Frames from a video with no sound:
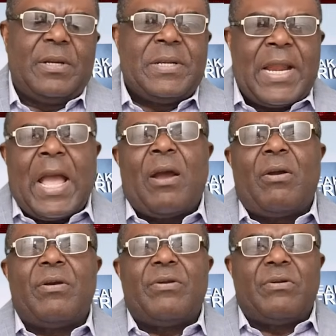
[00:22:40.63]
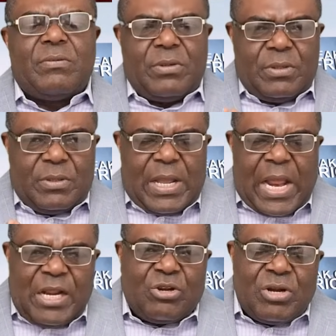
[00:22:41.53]
Now,
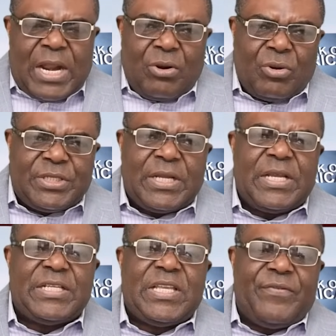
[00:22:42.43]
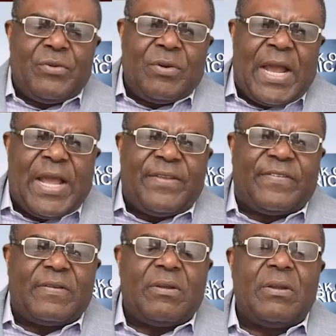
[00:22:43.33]
Aliko Dangote is giving you
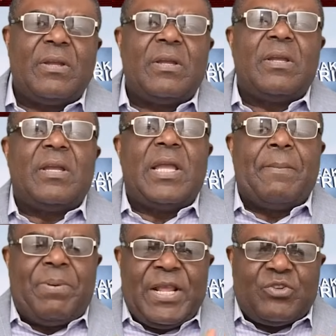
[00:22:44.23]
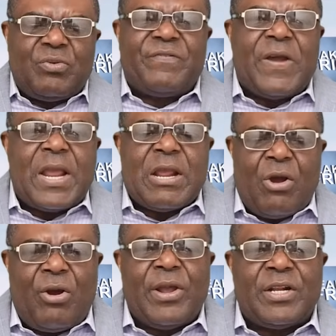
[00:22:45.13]
guys a place to refine
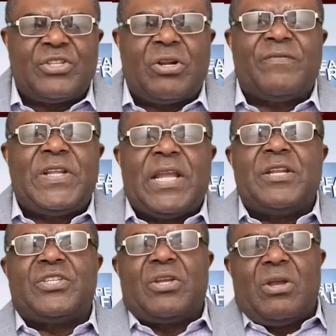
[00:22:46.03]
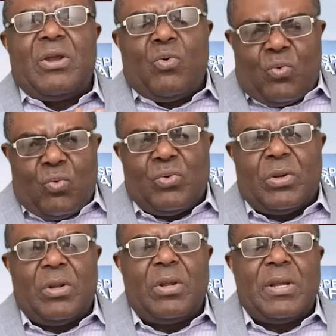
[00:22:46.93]
your oil. Instead of taking this crude
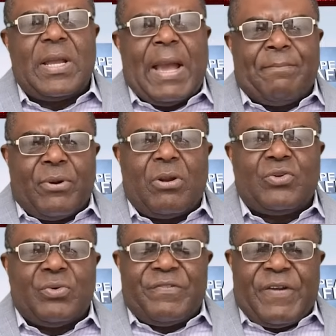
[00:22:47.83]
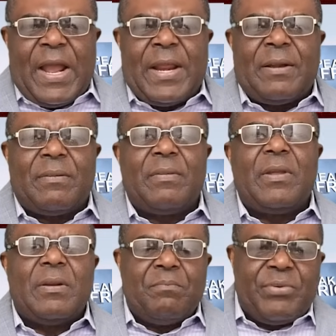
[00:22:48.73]
abroad to refine,
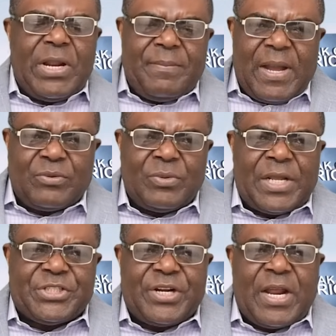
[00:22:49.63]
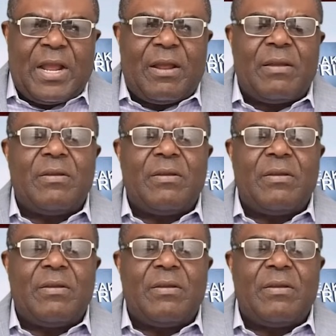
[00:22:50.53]
bring it back to Nigeria